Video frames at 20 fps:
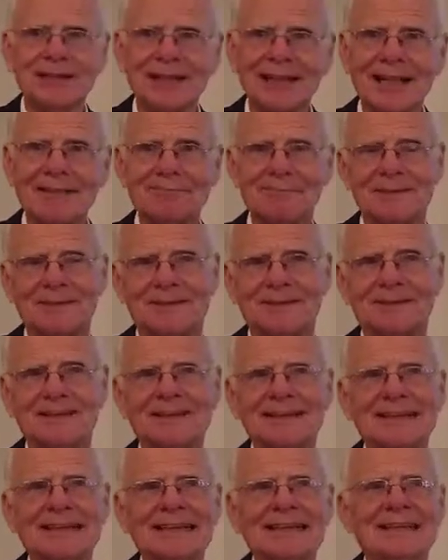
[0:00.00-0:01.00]
chapter,
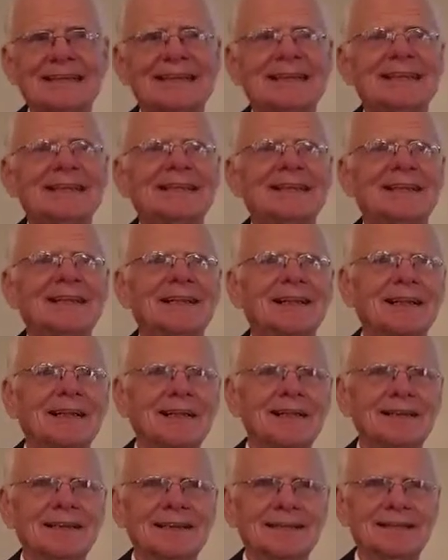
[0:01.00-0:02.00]

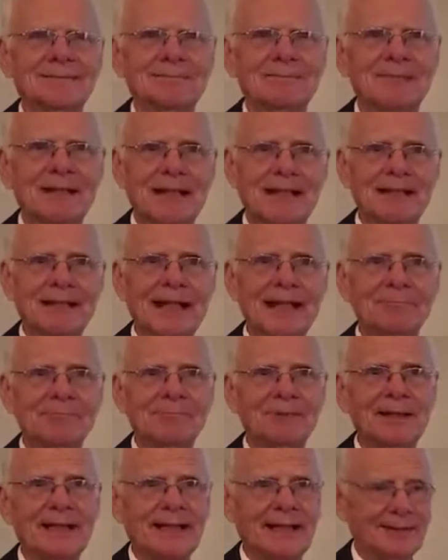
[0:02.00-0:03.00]
God made that
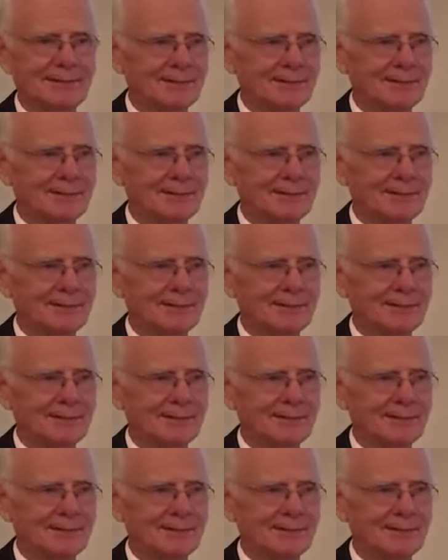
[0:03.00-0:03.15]
plain.